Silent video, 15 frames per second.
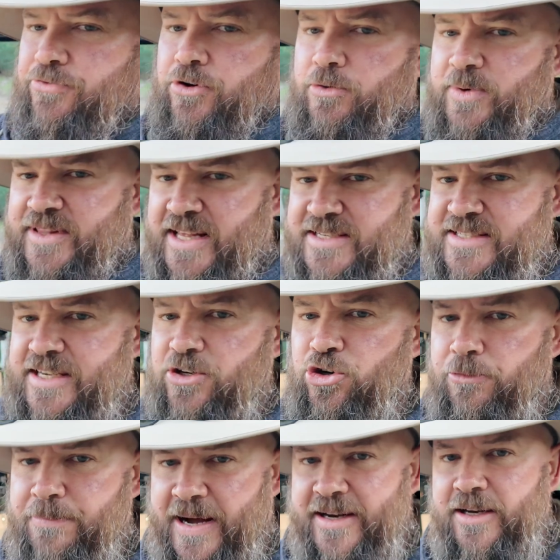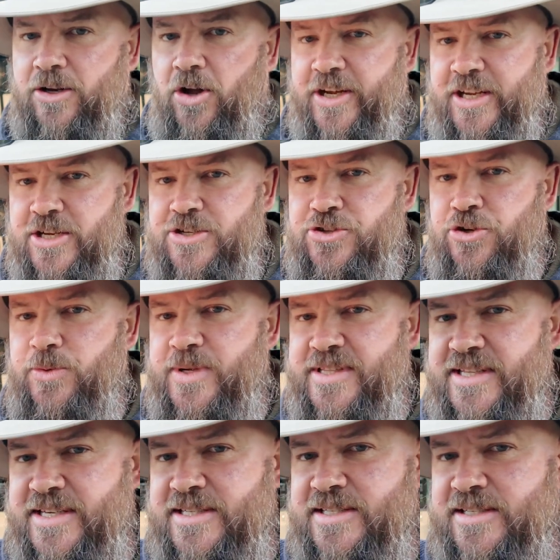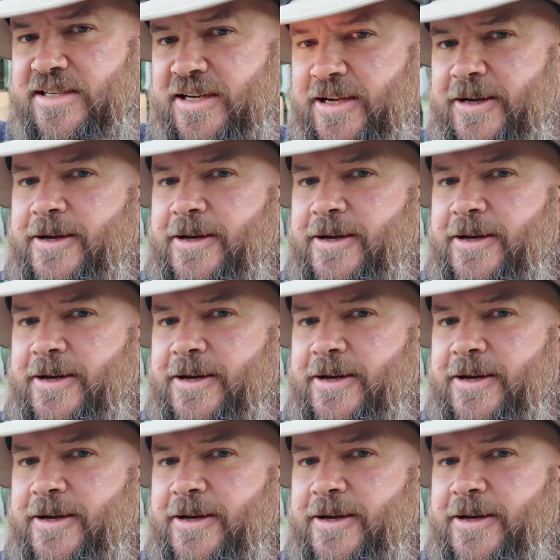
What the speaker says: through with that single button like you do with this,